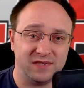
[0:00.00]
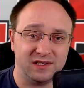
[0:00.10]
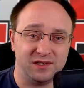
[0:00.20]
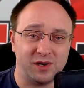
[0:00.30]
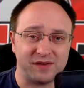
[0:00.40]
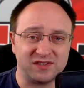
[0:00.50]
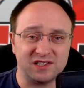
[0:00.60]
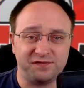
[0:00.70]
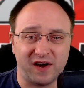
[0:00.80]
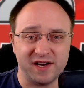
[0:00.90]
You have to
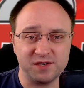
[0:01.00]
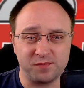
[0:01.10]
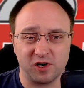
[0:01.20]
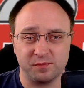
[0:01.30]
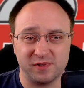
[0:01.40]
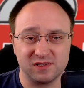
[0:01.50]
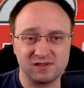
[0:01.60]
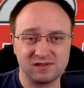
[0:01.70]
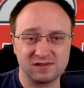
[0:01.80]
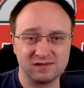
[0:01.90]
define your
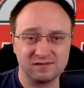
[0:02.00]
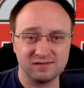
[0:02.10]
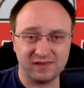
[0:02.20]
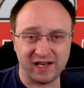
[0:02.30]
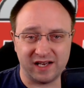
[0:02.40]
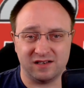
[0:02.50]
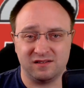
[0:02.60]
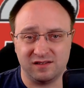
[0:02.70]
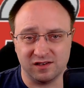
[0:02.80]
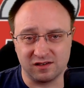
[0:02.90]
purpose in
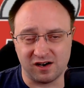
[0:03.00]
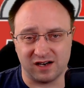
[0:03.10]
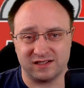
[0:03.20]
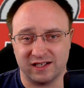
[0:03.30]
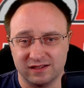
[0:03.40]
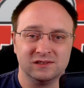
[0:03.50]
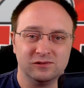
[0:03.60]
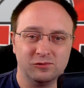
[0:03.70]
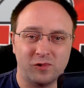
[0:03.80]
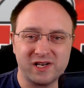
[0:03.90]
your content.
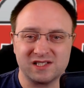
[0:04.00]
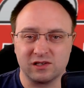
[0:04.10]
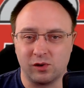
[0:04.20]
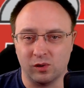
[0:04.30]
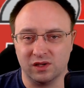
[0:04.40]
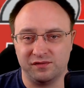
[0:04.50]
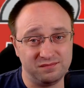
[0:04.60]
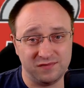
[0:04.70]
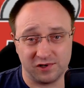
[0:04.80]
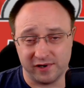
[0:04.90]
What is the goal of
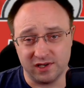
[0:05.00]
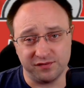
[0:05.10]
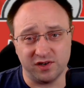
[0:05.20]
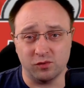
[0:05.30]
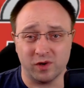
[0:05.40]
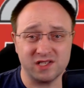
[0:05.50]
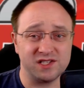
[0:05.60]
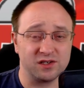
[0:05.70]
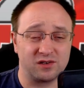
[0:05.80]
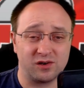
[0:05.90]
your interview? What is
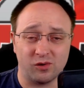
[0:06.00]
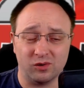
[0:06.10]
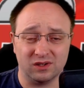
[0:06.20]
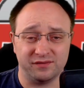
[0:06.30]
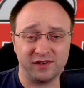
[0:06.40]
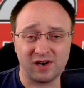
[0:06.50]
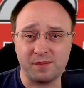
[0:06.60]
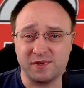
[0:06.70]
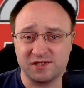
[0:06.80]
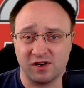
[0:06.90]
your goal of your
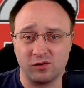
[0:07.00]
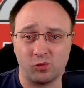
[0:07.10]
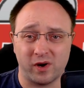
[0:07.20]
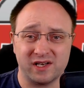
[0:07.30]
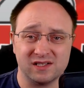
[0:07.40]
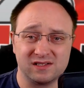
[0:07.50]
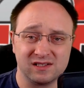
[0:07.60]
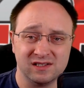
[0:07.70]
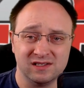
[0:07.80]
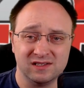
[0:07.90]
episode? What is
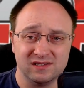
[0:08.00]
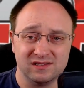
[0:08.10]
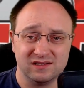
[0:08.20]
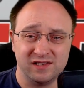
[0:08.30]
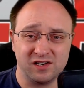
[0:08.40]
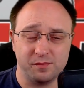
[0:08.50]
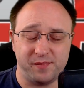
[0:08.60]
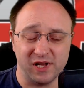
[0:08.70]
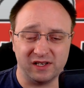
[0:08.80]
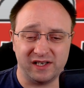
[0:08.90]
your
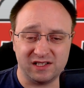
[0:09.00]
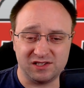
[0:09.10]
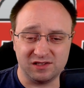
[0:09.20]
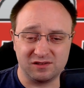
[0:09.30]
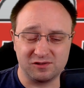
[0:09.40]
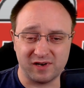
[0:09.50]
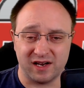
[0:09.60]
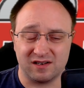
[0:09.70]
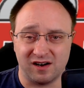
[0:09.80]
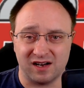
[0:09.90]
ability to
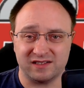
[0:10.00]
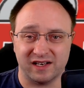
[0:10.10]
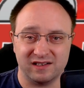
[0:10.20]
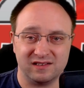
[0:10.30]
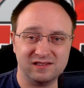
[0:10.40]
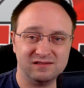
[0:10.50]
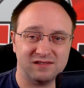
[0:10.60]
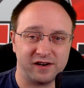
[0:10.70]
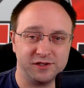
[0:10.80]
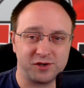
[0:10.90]
create content?
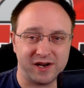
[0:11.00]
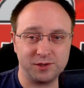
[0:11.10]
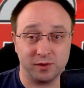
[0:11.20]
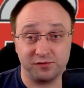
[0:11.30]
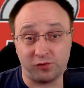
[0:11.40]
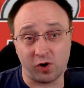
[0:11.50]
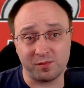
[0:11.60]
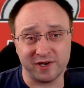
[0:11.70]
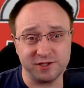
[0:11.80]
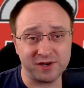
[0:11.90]
Are you trying to
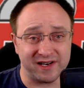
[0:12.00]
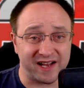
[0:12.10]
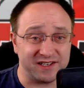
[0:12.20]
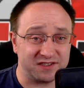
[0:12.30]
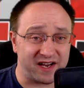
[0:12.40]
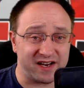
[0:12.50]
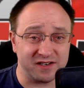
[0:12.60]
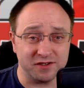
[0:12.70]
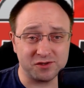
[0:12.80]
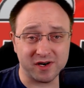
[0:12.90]
inform? Are you trying to entertain? Are
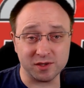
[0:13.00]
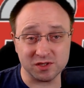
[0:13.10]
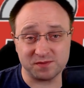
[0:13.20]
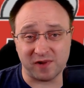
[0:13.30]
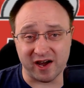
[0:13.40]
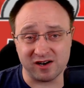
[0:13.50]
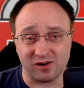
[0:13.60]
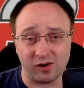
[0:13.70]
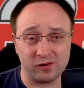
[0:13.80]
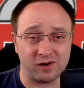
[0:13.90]
you trying to inspire?
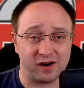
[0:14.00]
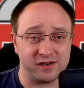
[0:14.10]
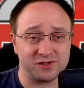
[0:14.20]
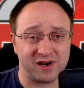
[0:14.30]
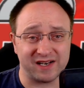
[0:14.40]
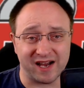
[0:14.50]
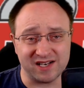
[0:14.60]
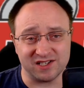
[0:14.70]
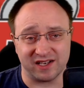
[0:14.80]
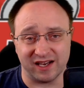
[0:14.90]
Or are you trying to
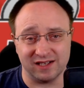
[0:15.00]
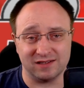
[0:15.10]
educate?